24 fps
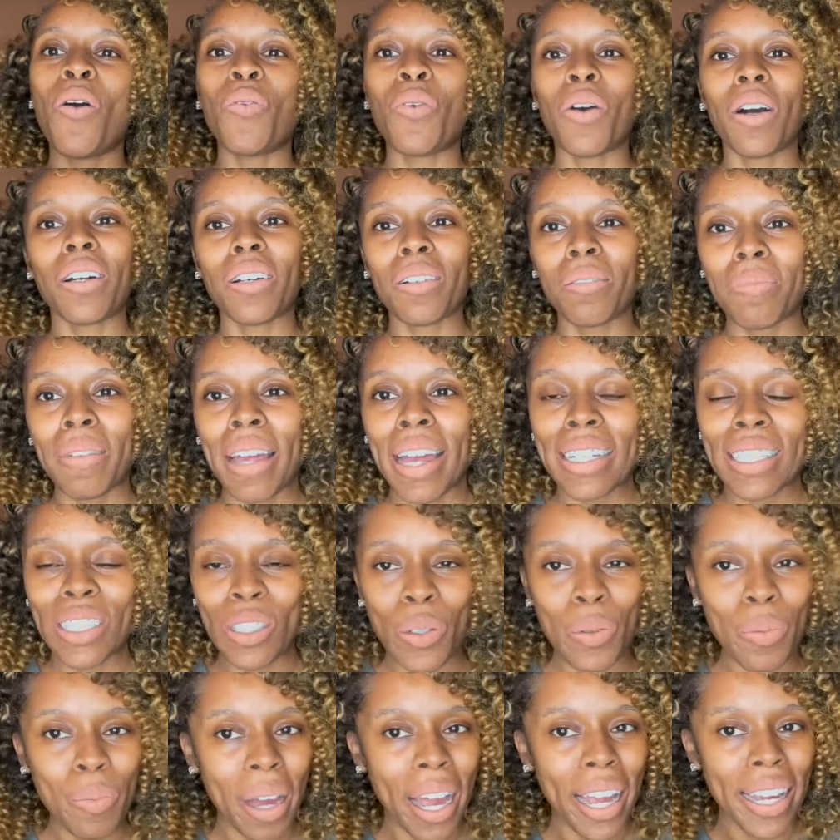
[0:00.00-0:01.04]
Welcome back to
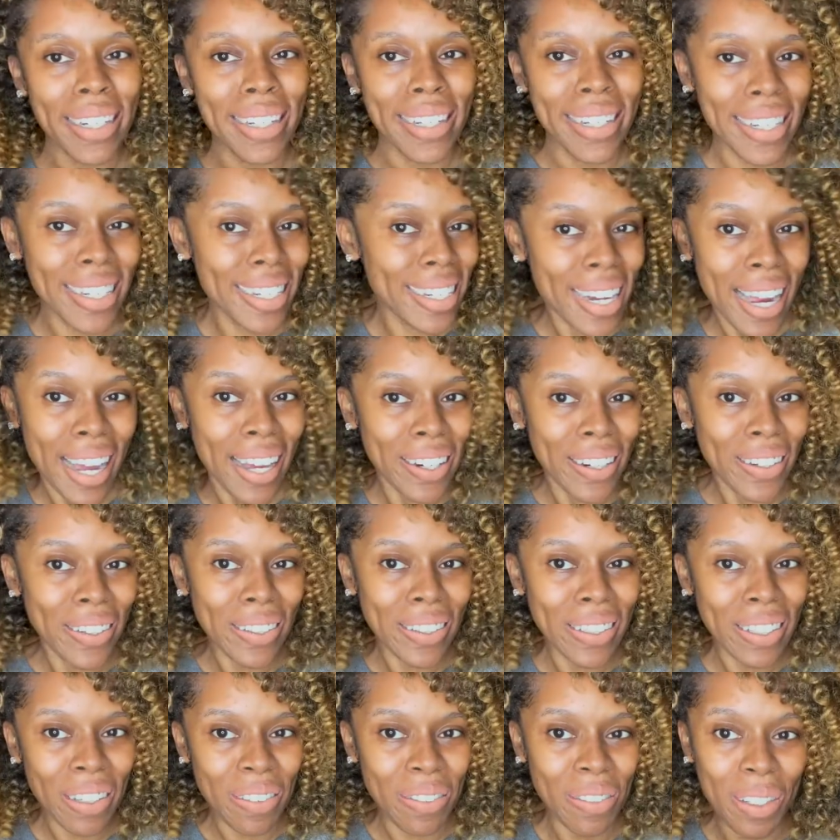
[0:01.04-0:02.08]
my channel.
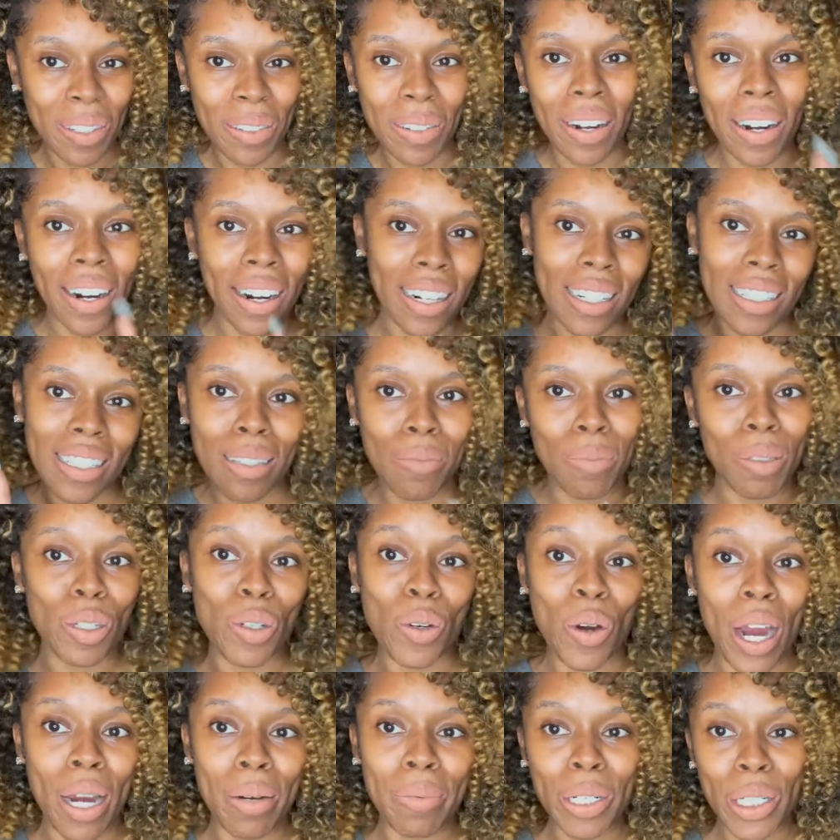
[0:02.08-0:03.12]
If you are a
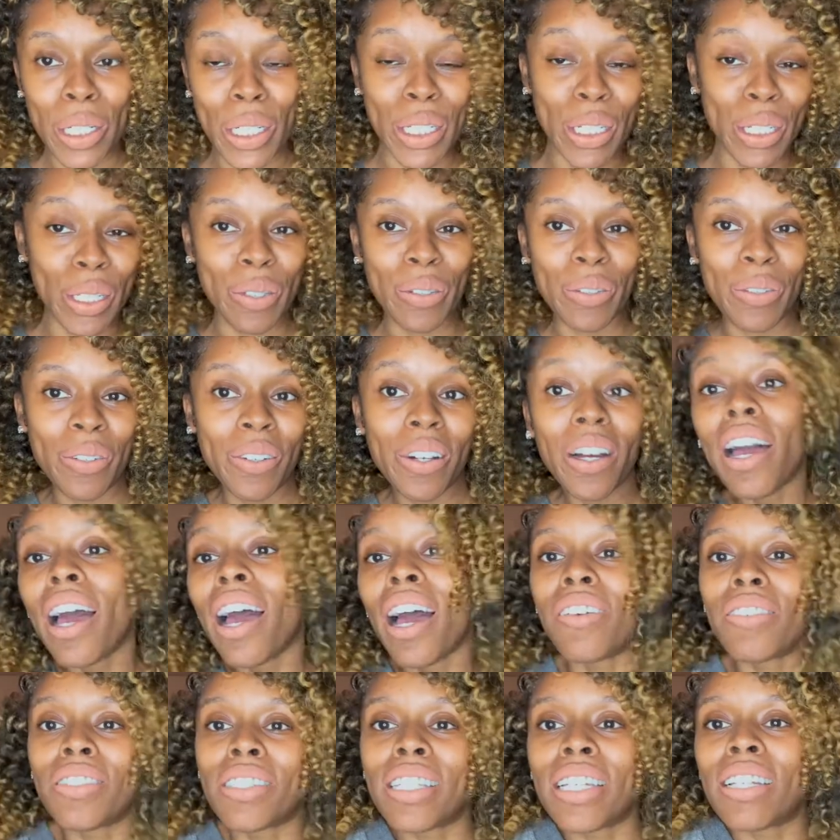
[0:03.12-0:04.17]
subscriber and you
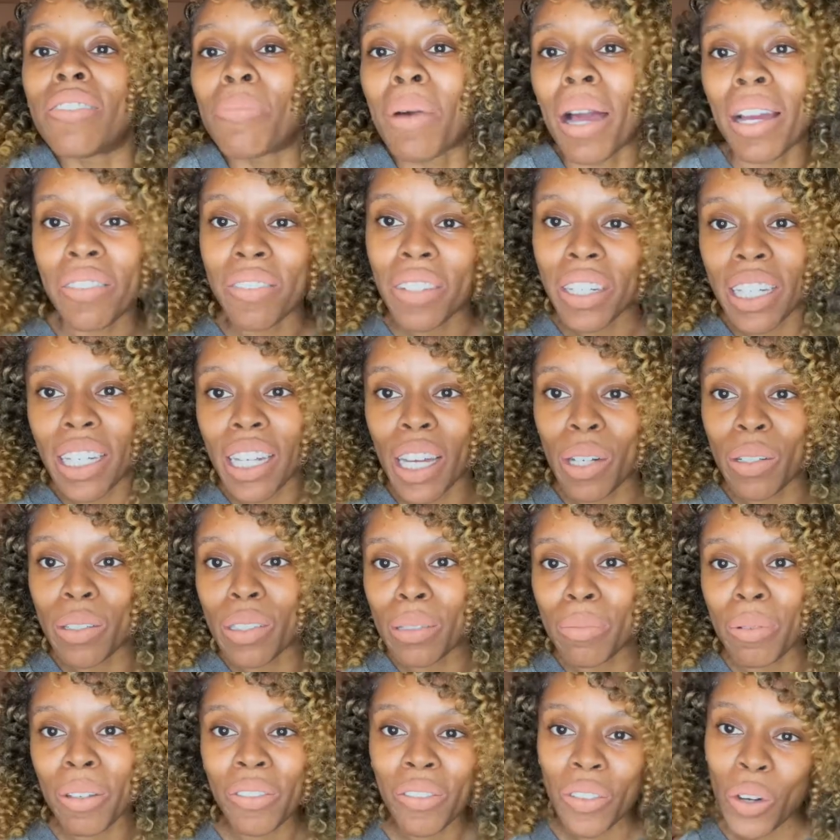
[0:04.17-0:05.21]
have seen my videos
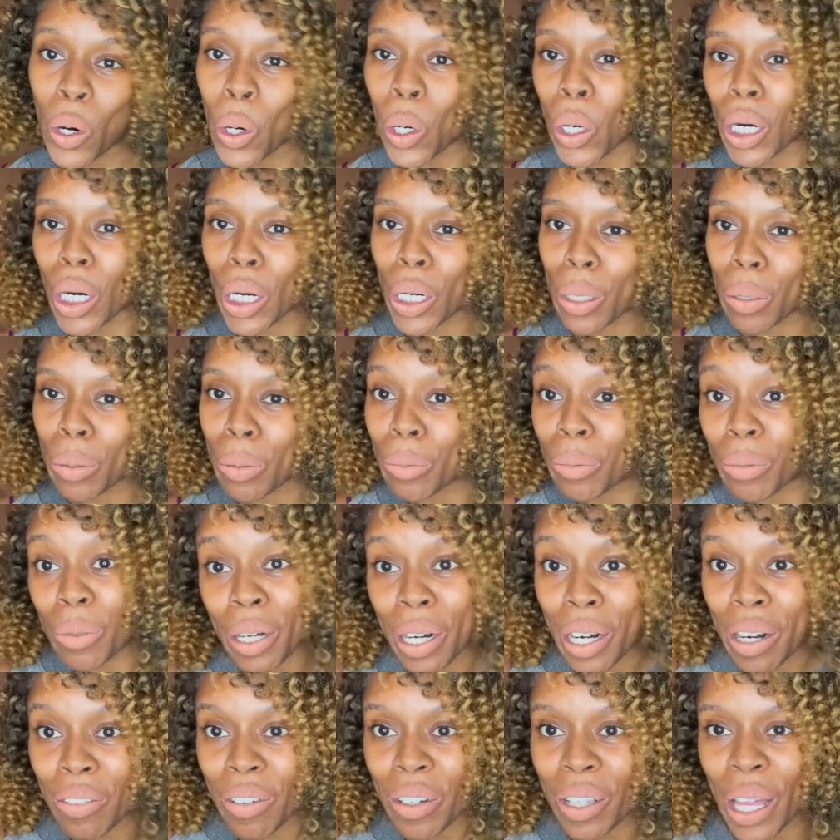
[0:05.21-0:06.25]
before or whatever
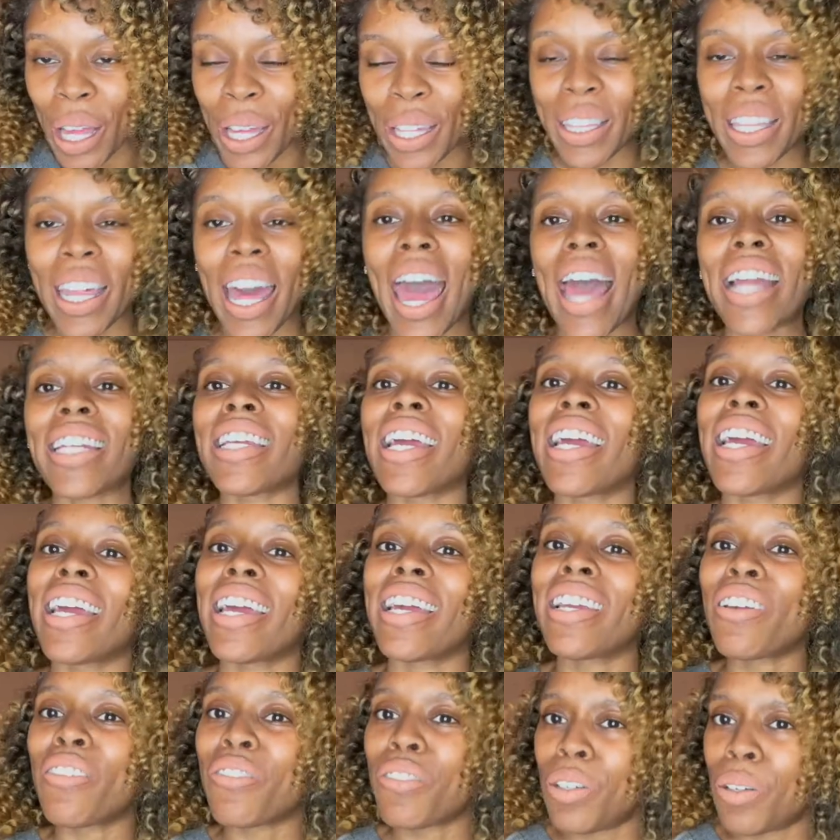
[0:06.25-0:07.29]
like that, and
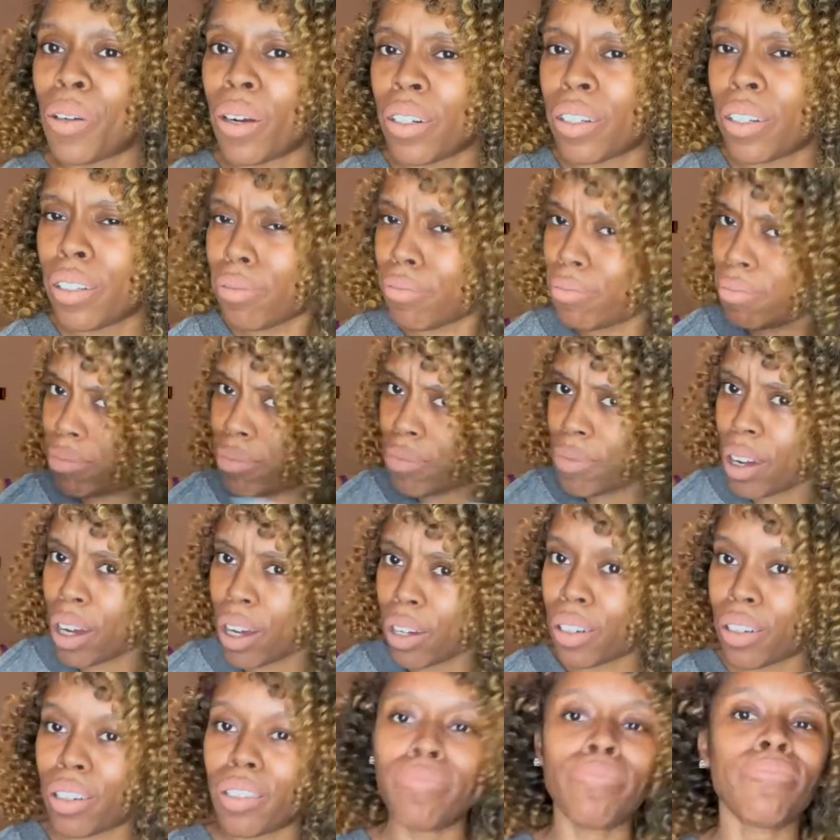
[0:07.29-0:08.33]
if you are new,
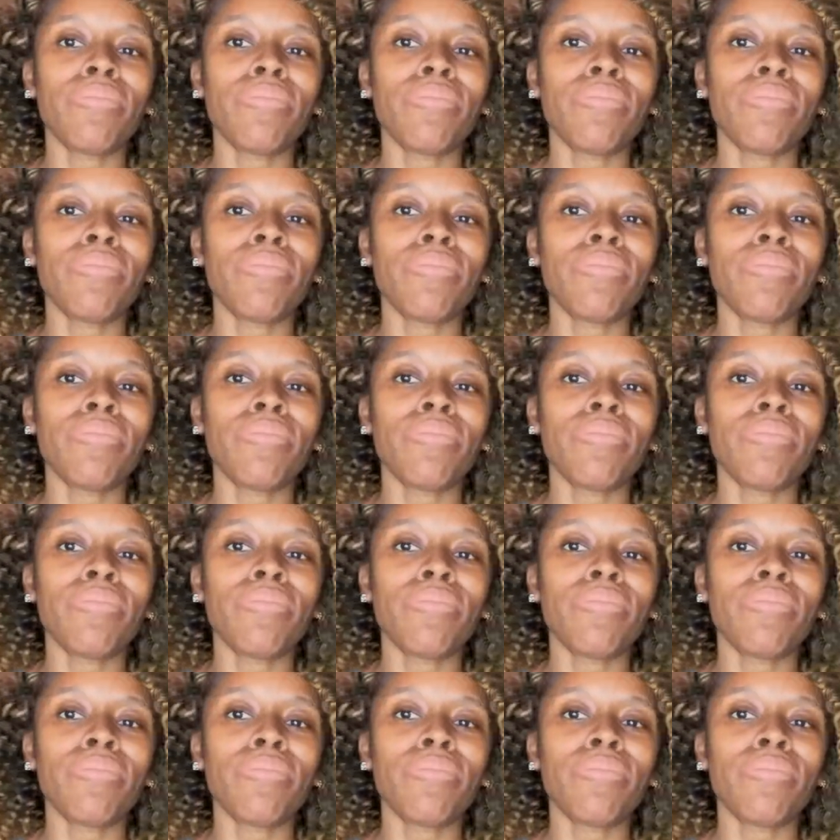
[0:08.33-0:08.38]
welcome.